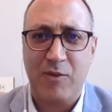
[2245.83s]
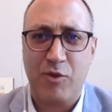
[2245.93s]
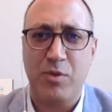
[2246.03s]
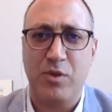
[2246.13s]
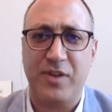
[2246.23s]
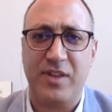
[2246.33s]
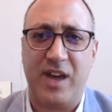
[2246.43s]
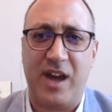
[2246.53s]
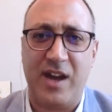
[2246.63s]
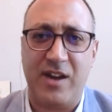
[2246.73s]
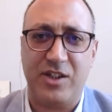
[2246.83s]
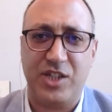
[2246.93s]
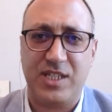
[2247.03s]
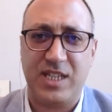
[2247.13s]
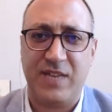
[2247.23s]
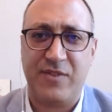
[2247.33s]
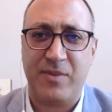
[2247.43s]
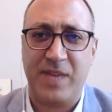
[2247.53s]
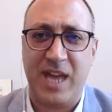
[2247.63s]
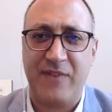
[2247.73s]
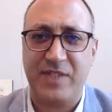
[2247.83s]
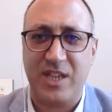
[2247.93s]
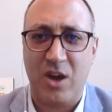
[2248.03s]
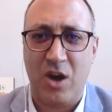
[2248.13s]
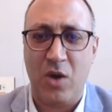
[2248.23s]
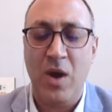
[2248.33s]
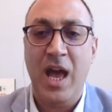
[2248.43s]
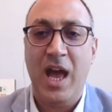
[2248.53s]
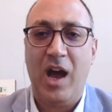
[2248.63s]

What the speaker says: removing the IRGC from the FTO.